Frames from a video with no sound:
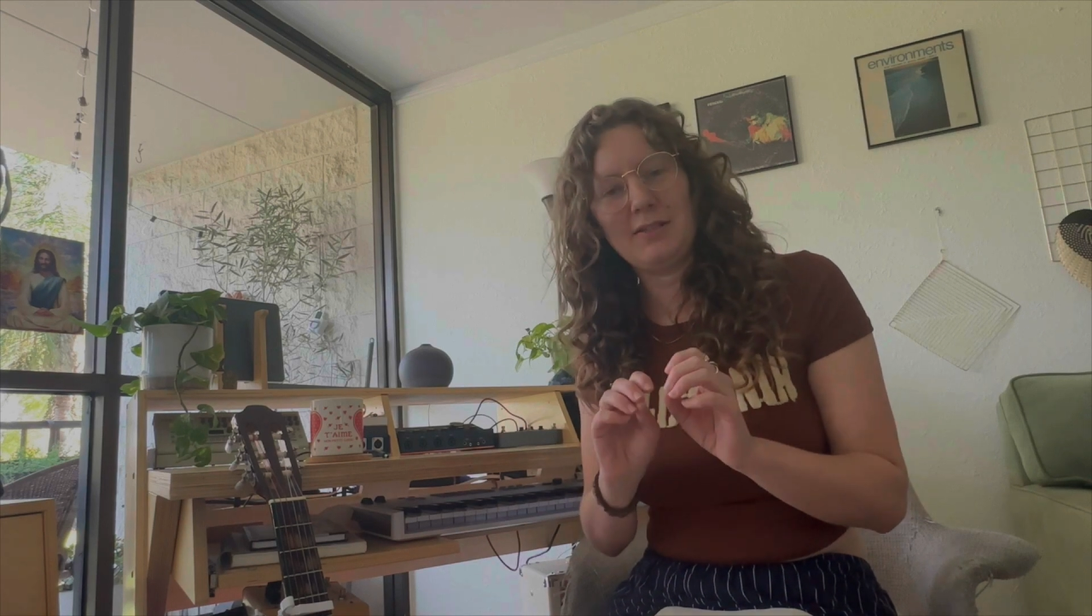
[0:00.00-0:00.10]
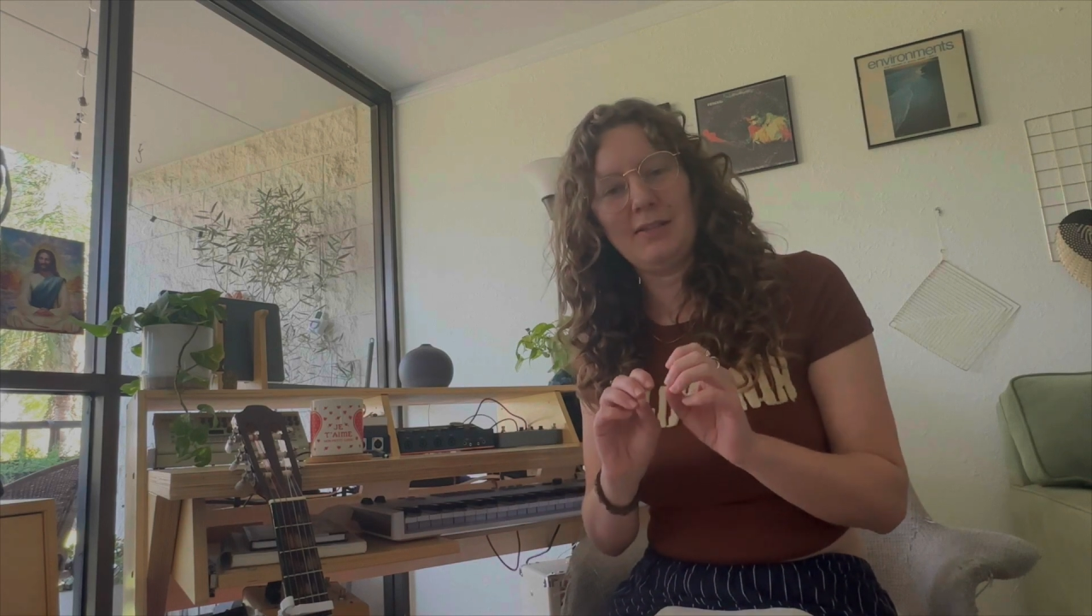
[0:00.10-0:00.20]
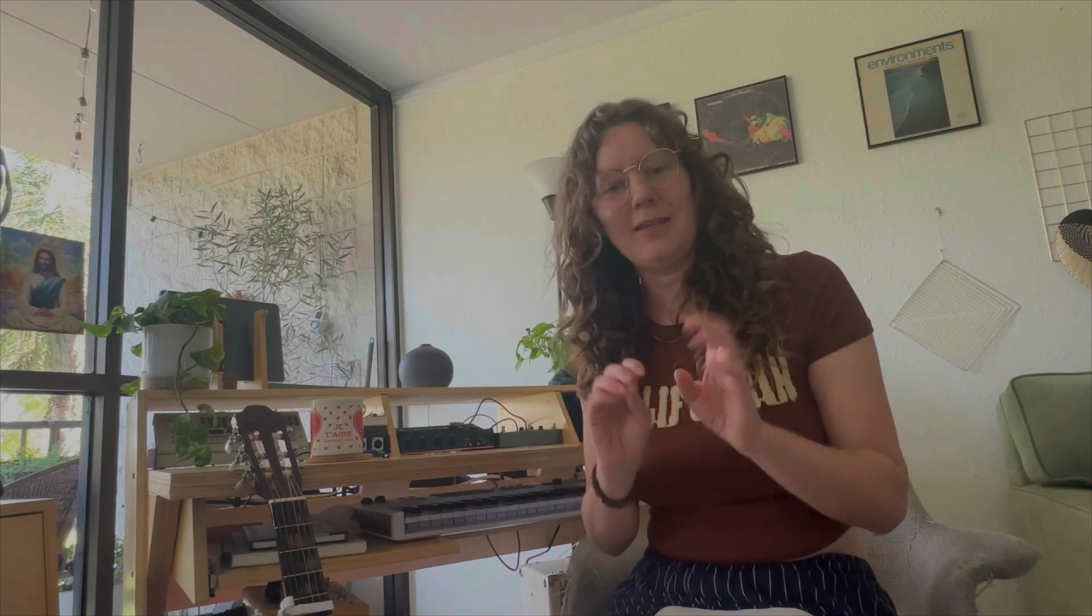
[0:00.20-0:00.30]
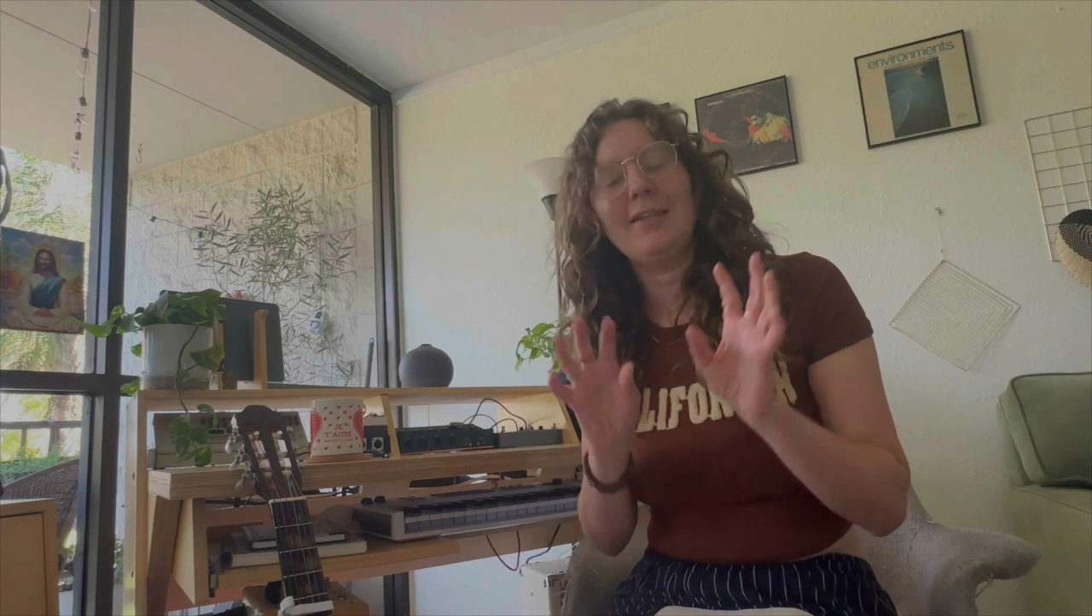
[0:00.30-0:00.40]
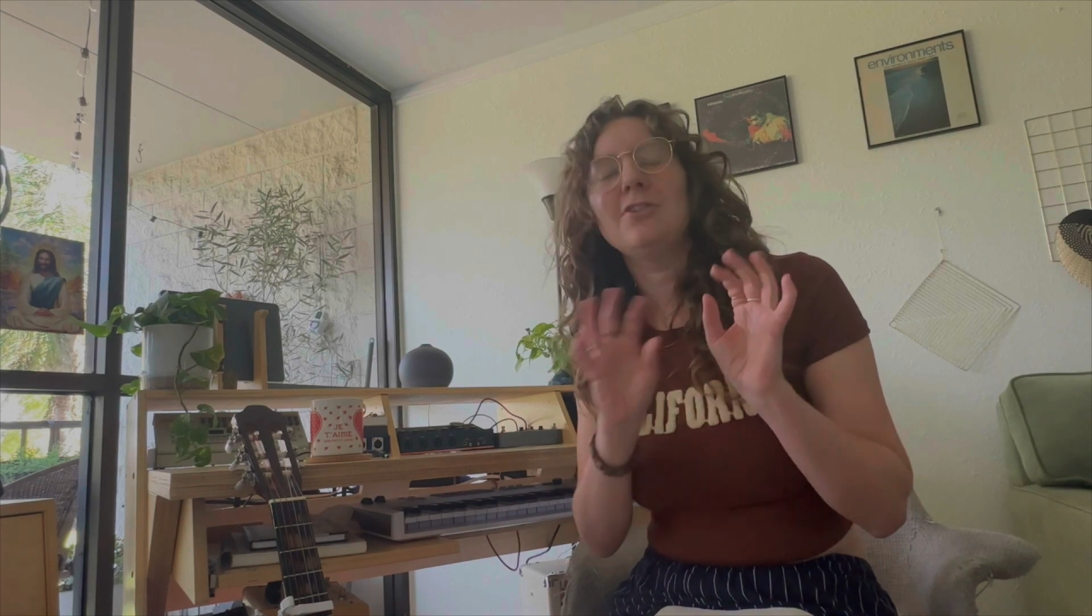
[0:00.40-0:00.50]

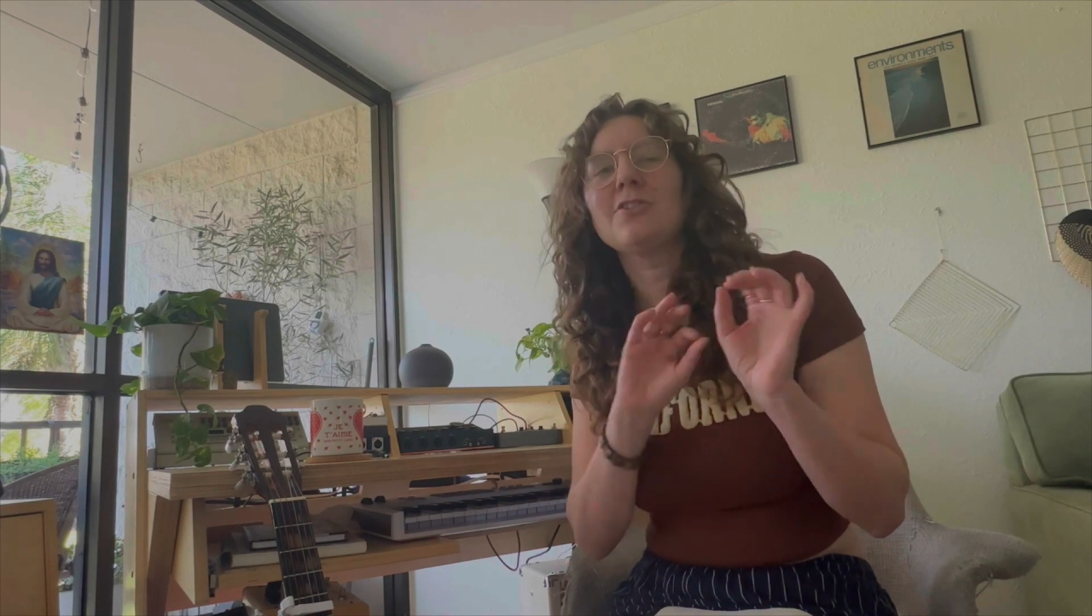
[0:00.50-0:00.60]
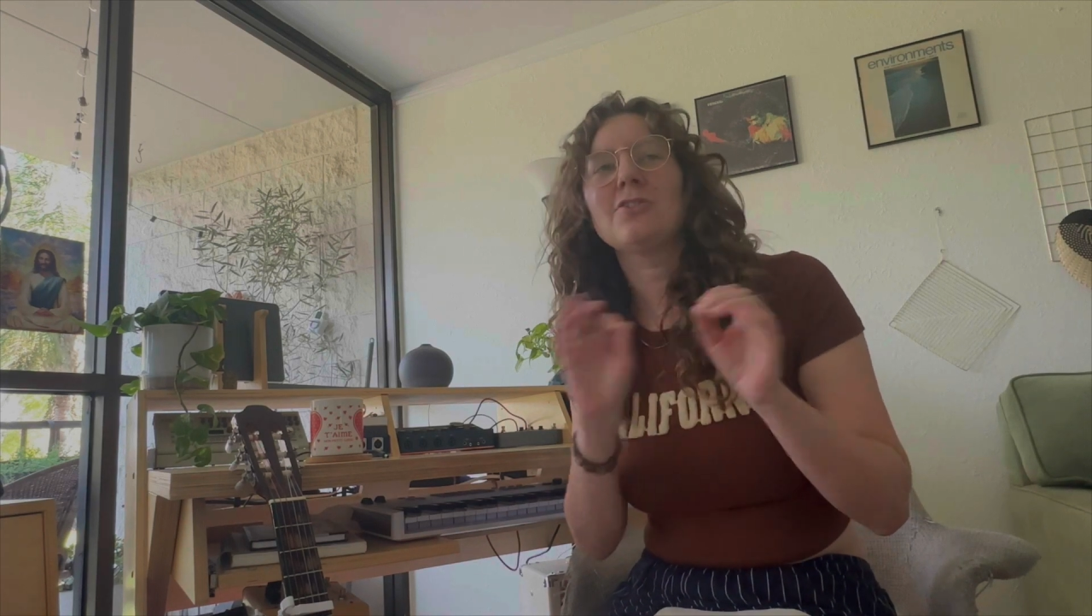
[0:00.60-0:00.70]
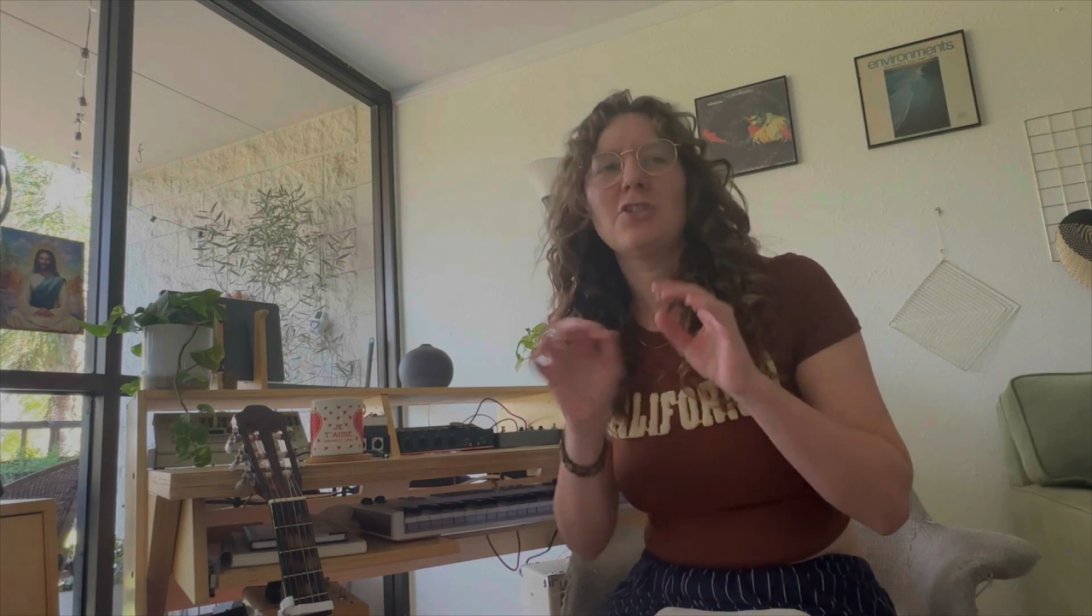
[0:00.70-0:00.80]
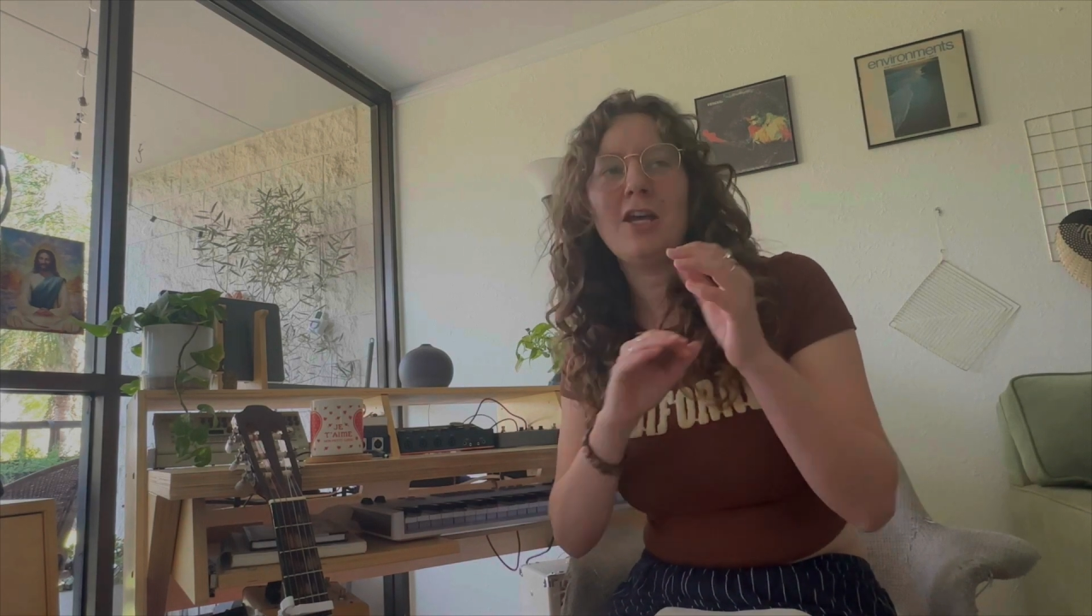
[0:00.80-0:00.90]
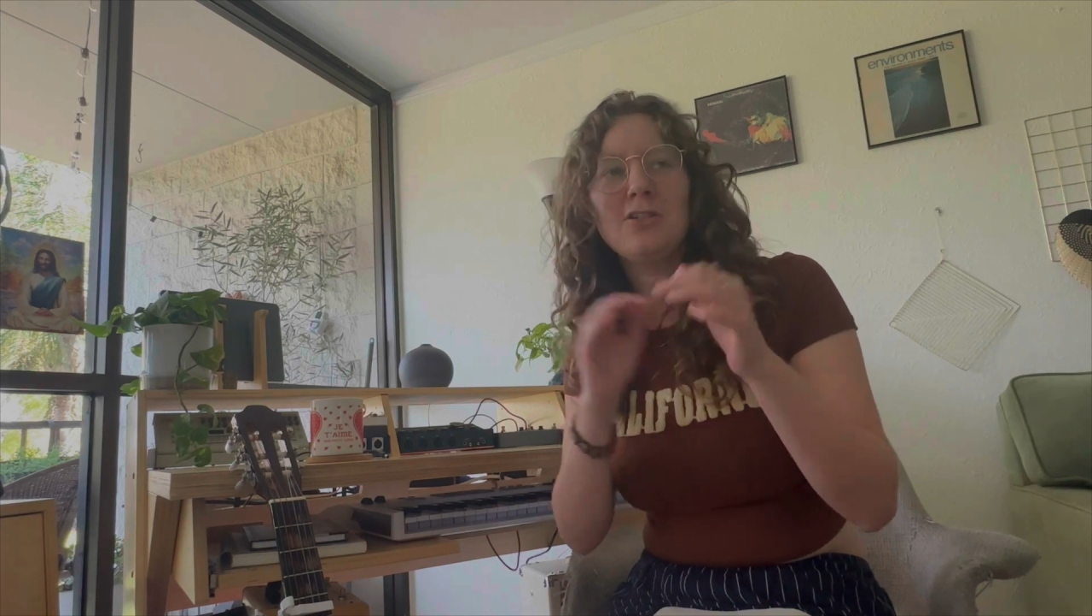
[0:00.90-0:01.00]
like, he just
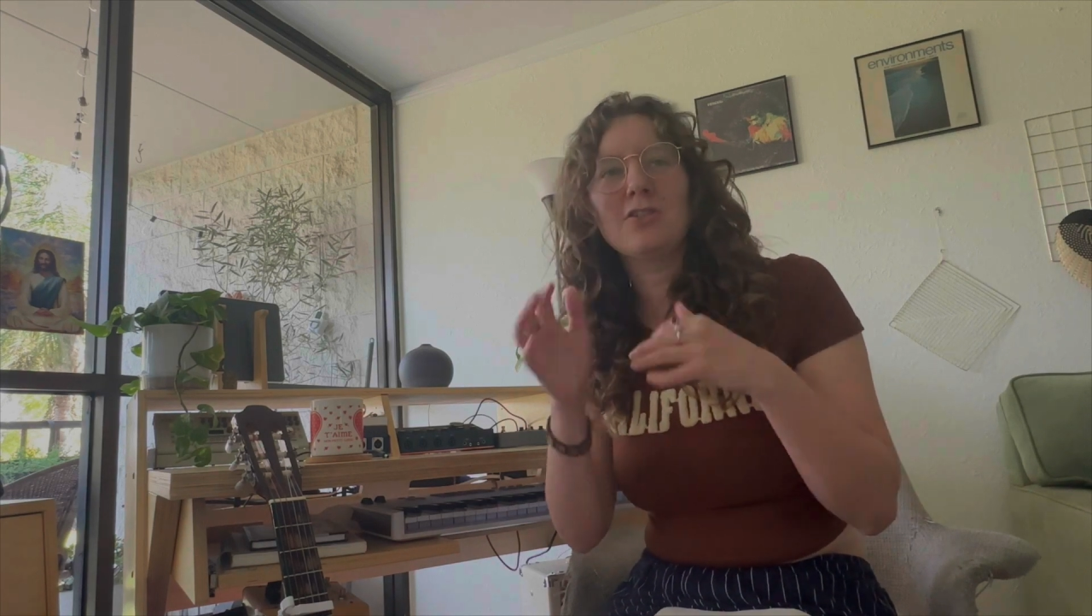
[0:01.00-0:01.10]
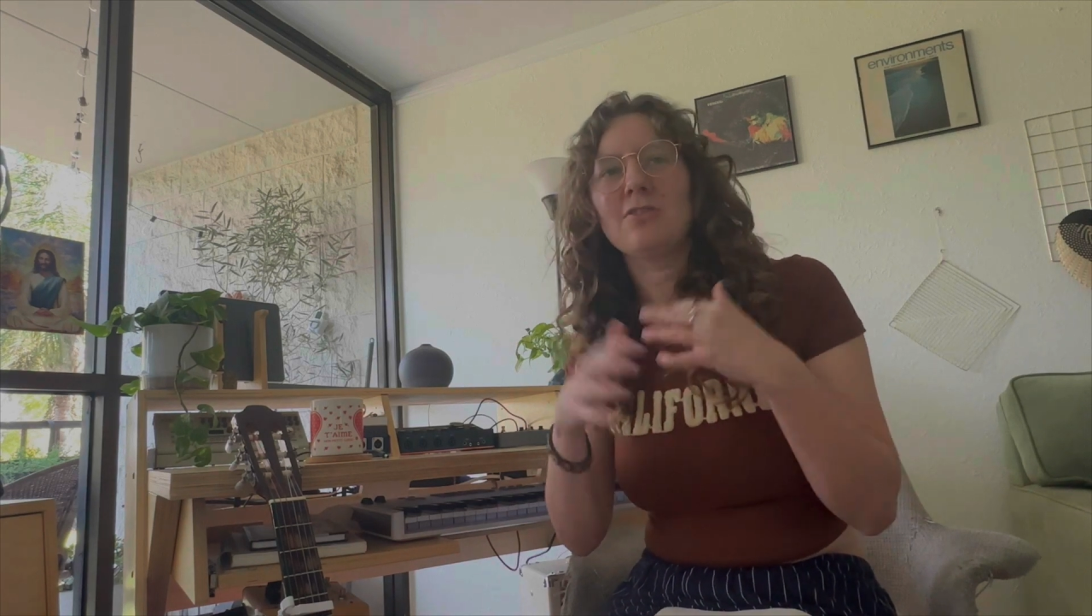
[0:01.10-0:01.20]
changed